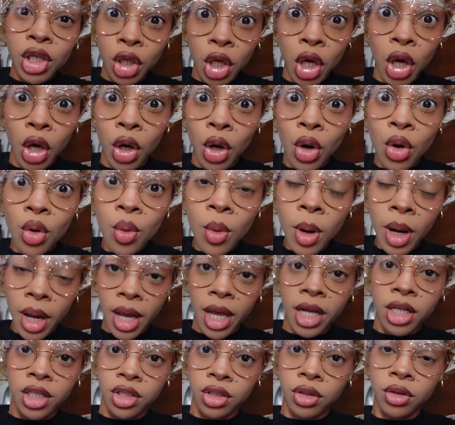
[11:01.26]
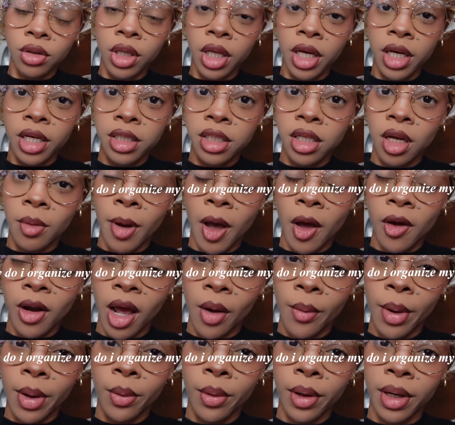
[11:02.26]
you answerless about
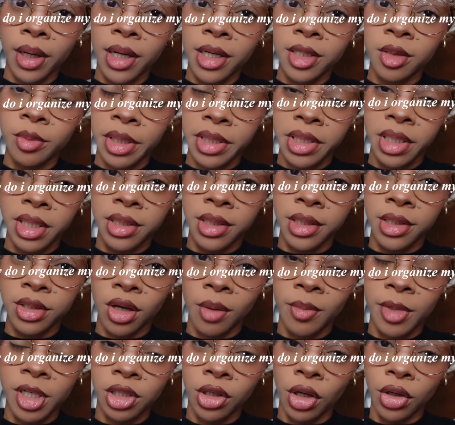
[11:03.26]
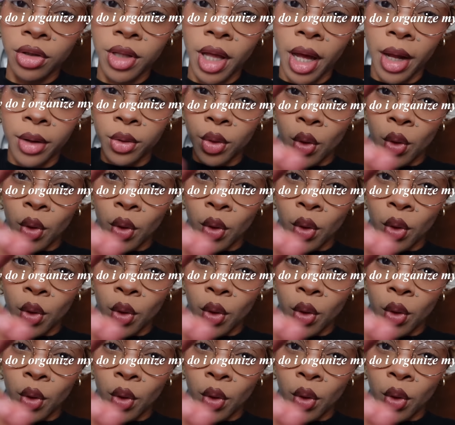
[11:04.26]
how I organize my CC, so I'm going to show you that.